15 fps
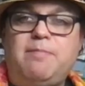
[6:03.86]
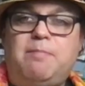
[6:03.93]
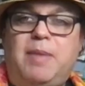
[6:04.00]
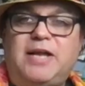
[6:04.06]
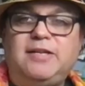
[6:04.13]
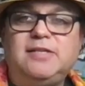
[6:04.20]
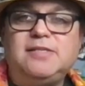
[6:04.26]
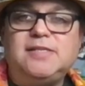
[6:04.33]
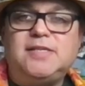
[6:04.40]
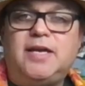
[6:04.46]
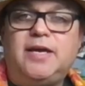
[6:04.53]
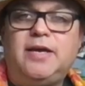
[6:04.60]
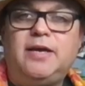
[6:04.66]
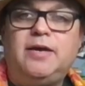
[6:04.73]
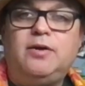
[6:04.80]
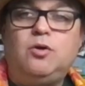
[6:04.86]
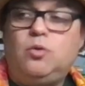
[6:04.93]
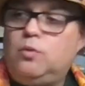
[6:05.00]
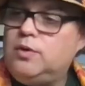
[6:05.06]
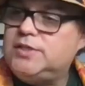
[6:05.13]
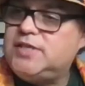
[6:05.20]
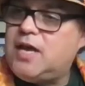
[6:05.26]
buttons.
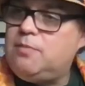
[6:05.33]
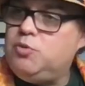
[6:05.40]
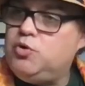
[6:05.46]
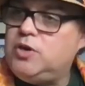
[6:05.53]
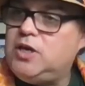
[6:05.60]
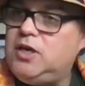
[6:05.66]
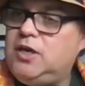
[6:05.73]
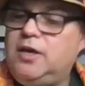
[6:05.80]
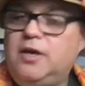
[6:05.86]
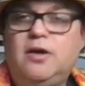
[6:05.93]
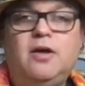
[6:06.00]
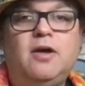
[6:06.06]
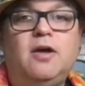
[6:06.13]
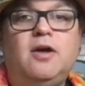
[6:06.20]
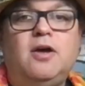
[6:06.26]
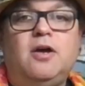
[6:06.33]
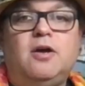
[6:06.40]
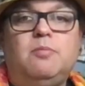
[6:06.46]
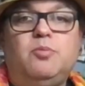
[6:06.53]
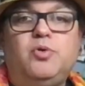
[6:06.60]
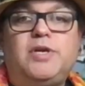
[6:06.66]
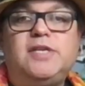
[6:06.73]
What's that, Mookie?
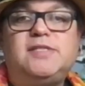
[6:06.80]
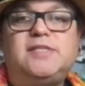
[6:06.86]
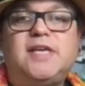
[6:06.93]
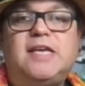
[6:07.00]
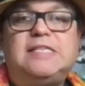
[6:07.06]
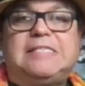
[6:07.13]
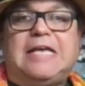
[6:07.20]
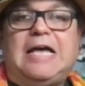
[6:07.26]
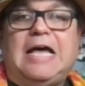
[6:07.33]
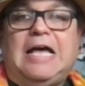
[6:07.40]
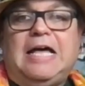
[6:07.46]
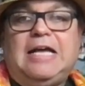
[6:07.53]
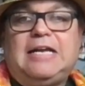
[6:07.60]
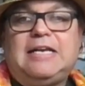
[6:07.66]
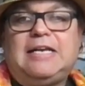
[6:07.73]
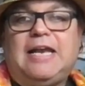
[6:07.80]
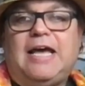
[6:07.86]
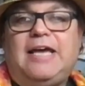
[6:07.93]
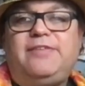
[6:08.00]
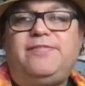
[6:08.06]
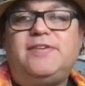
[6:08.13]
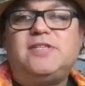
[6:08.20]
Mookie says,
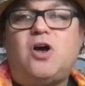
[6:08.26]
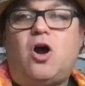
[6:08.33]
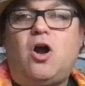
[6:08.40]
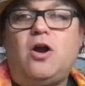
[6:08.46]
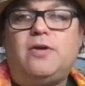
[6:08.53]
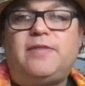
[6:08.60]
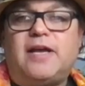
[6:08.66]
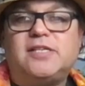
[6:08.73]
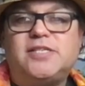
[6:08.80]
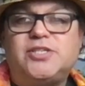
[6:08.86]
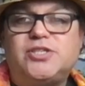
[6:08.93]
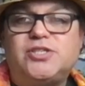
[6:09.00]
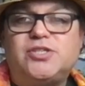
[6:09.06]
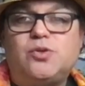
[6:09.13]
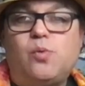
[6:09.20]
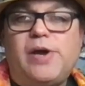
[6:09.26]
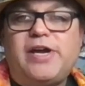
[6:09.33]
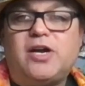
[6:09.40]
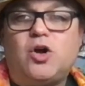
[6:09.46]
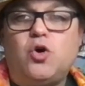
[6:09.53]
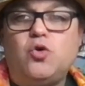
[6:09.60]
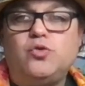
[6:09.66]
life is hard. That's just the way
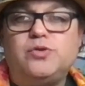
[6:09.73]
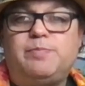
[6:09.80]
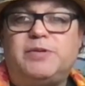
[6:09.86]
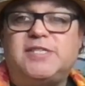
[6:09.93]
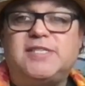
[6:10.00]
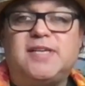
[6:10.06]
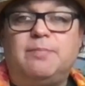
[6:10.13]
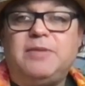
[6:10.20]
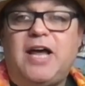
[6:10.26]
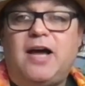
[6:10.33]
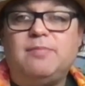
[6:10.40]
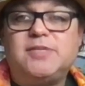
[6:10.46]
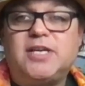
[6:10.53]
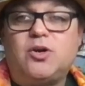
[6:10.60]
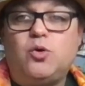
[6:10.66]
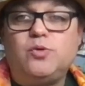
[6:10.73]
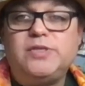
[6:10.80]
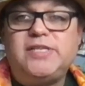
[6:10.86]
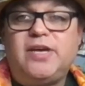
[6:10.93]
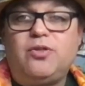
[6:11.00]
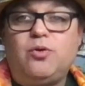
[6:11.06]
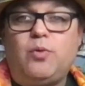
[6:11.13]
it goes, but sometimes it goes
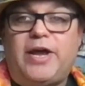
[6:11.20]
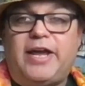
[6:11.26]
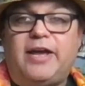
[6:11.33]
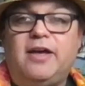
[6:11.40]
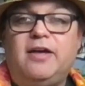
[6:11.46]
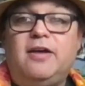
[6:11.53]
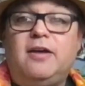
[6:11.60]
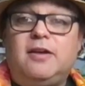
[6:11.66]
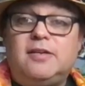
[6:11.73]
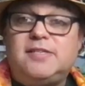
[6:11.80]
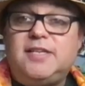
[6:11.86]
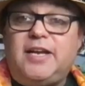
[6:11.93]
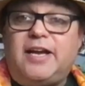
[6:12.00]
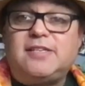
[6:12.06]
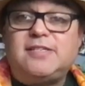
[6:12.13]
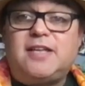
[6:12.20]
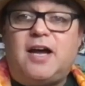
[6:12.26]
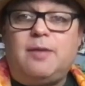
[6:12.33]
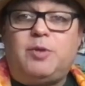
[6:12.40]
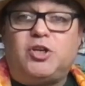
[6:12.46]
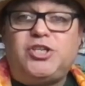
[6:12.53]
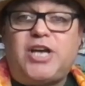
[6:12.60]
the other way. See you next
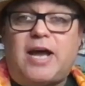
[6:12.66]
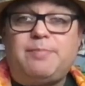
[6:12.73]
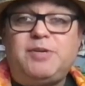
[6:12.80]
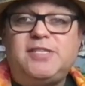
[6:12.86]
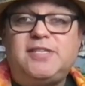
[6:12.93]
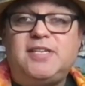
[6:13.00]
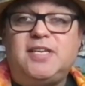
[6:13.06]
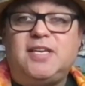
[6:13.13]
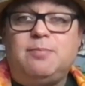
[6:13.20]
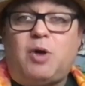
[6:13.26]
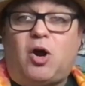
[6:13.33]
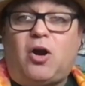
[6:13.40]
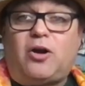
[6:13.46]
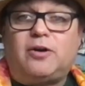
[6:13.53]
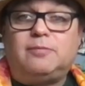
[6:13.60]
time on Chappy's Tiki Bar.